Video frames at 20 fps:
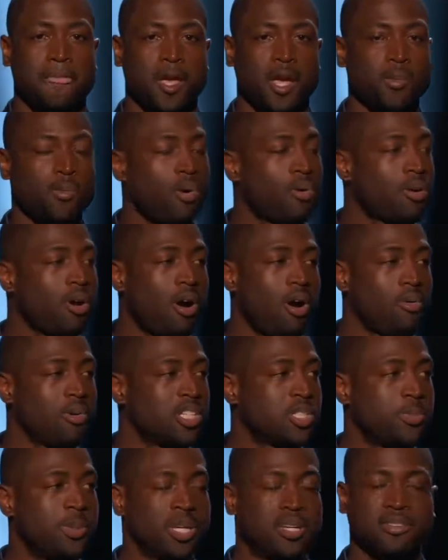It won't
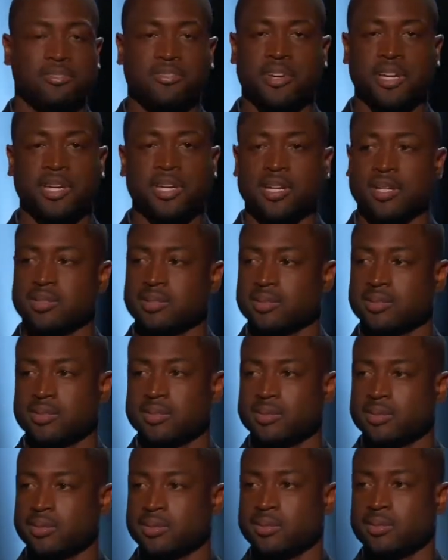always be convenient.
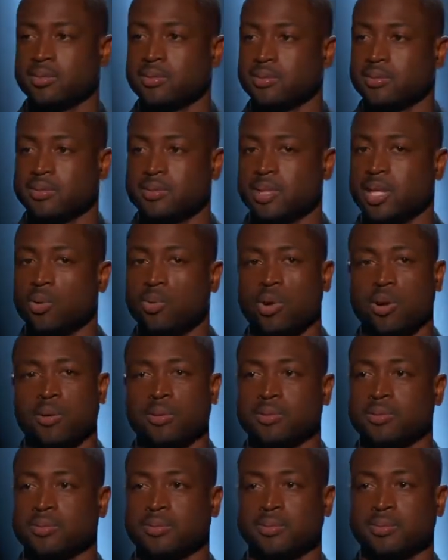It won't.
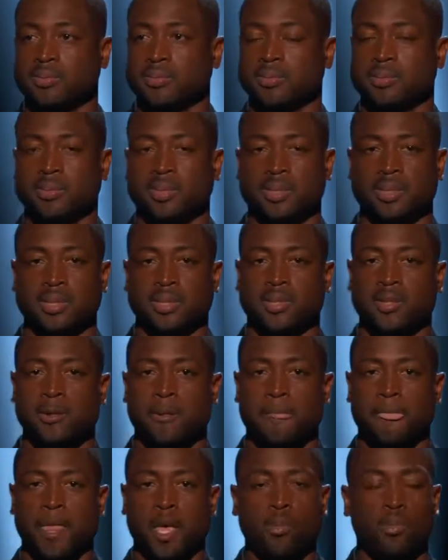
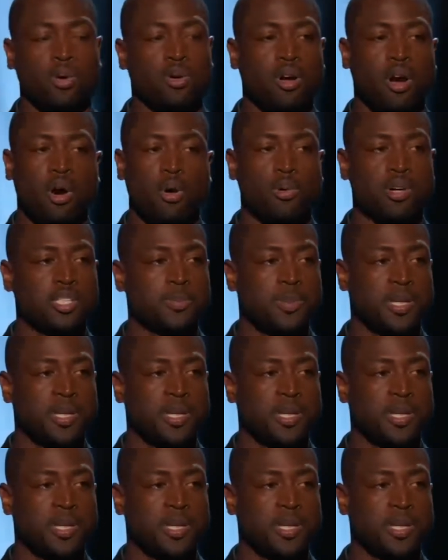It won't always